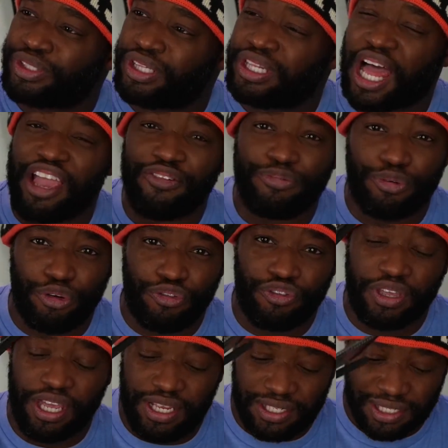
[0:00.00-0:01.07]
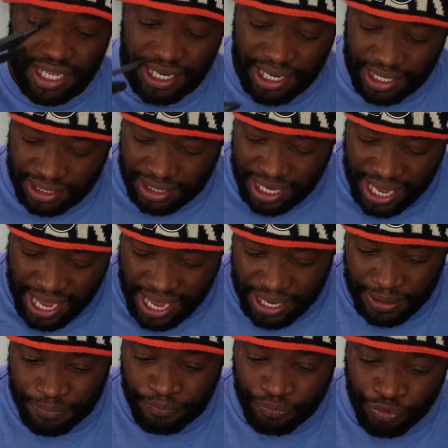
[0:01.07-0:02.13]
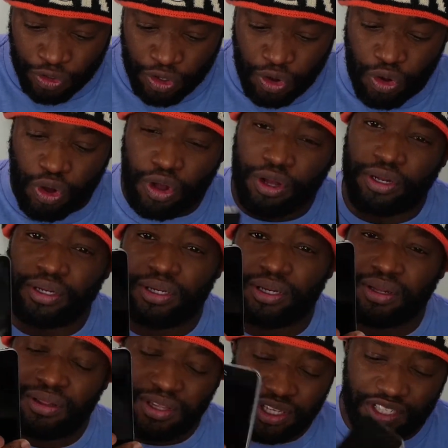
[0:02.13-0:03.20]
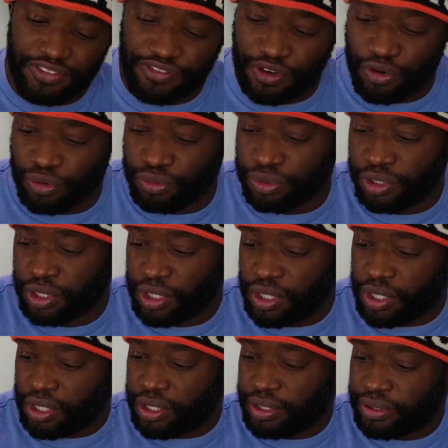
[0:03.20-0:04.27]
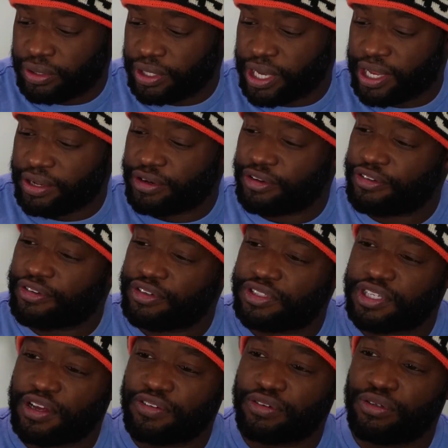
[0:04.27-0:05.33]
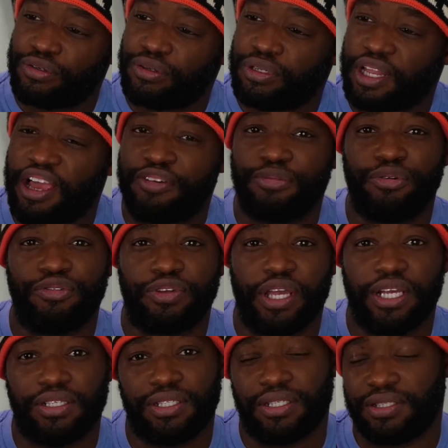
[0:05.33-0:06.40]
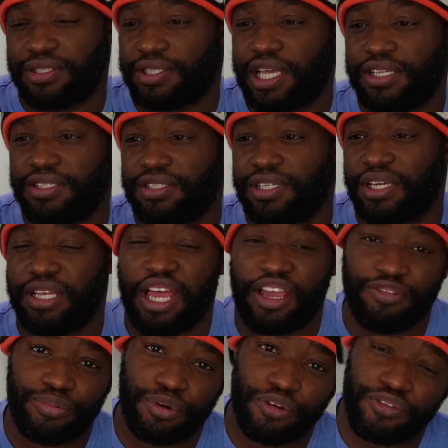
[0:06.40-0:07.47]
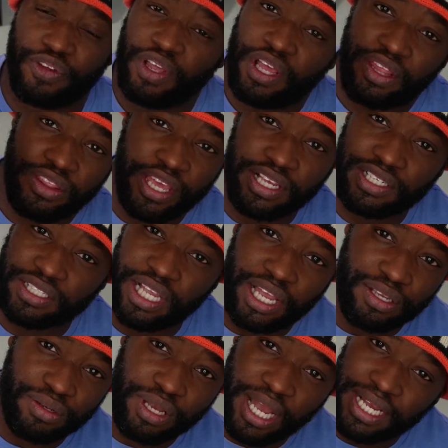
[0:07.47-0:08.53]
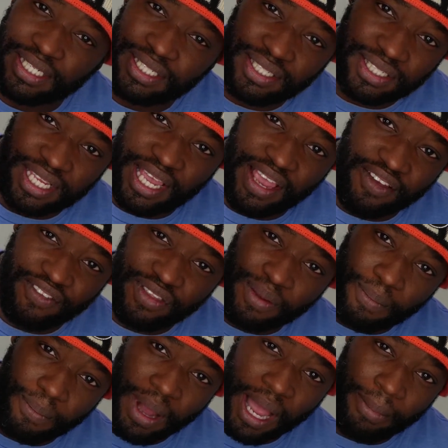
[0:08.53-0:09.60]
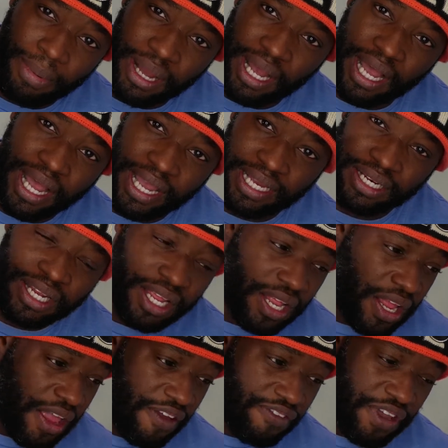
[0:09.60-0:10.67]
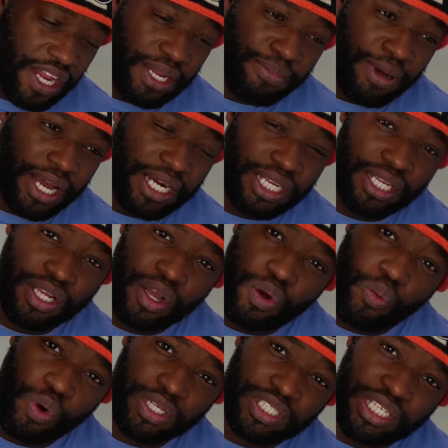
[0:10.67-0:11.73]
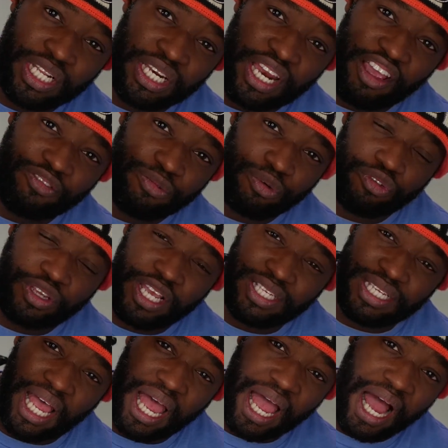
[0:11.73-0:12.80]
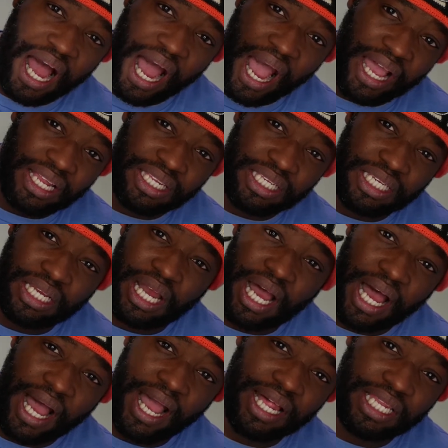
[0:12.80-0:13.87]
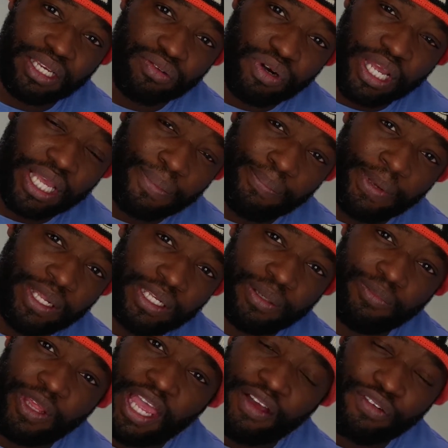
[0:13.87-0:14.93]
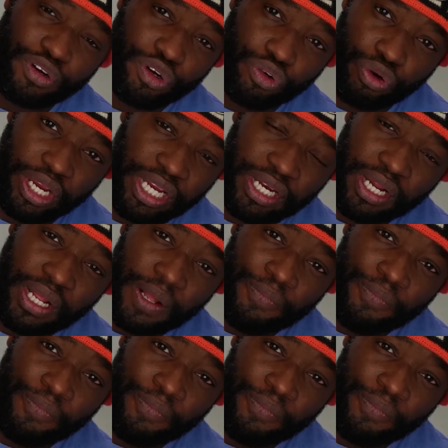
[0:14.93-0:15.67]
life-proof case like I had on this phone. Got several life-proof cases here. Life-proof, thanks a lot. You guys saved my behind. If anybody wants to get a life-proof case, I highly, highly recommend them. They have a great